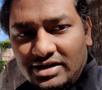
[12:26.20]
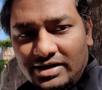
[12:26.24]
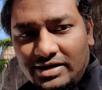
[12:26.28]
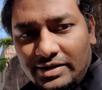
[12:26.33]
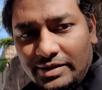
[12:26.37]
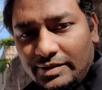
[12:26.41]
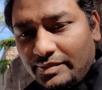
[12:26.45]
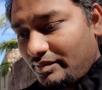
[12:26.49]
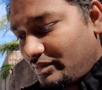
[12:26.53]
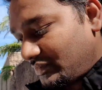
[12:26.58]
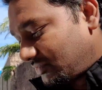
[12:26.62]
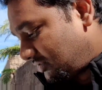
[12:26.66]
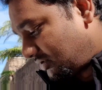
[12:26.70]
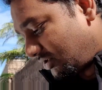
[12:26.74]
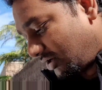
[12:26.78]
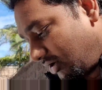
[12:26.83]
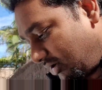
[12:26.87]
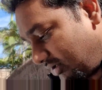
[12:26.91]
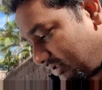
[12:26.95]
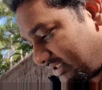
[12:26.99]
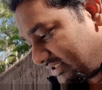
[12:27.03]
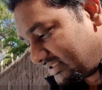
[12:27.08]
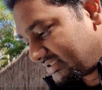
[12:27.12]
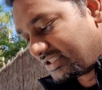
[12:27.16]

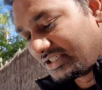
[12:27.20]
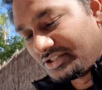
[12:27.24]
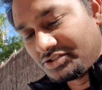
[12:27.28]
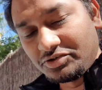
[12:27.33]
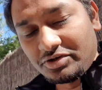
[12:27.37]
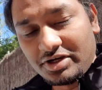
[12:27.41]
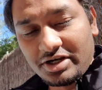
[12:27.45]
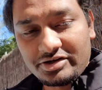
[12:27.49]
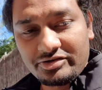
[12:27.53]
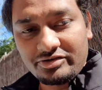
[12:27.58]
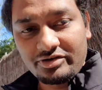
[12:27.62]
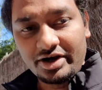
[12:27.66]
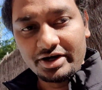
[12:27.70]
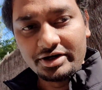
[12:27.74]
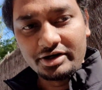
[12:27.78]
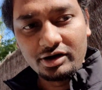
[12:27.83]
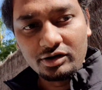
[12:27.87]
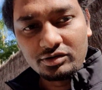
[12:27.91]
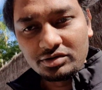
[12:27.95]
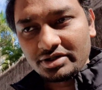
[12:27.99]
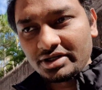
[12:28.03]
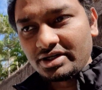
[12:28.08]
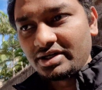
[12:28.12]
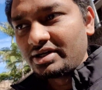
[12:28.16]
all these things you can try it
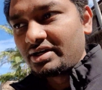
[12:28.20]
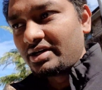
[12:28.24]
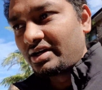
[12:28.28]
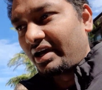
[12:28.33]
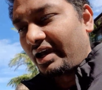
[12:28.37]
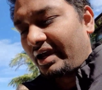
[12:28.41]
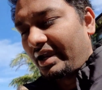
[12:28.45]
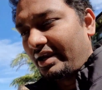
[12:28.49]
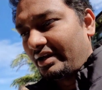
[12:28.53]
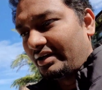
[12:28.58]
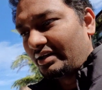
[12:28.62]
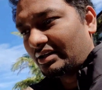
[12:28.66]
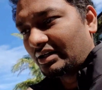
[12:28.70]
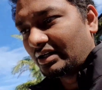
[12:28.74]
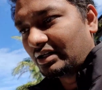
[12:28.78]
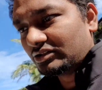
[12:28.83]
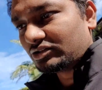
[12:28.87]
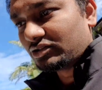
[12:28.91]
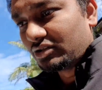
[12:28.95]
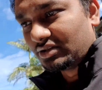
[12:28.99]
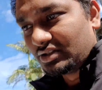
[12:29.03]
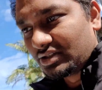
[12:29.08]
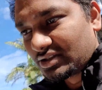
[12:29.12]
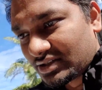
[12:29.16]
out, and
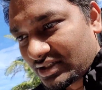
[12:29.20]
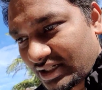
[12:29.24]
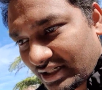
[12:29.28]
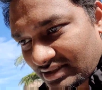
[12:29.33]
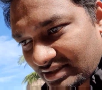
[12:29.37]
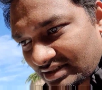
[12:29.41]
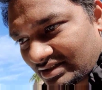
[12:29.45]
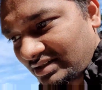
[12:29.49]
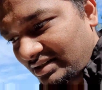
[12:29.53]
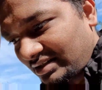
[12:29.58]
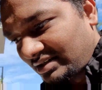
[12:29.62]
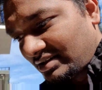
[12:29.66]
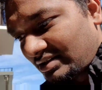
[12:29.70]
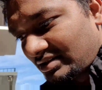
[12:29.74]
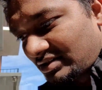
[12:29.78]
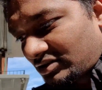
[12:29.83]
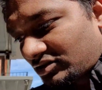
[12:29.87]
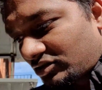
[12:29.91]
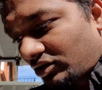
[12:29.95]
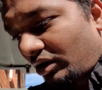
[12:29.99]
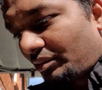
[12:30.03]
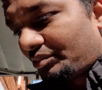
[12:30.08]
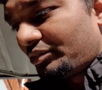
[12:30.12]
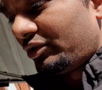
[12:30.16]
so this doesn't
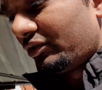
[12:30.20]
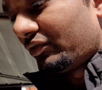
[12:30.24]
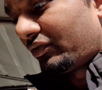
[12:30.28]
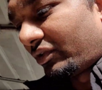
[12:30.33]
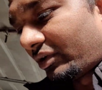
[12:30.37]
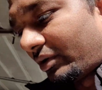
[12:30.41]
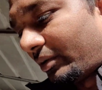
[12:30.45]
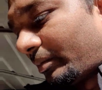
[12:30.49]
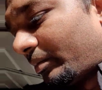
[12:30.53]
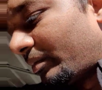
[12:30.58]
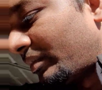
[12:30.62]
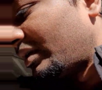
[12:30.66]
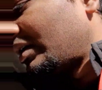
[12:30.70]
stop you from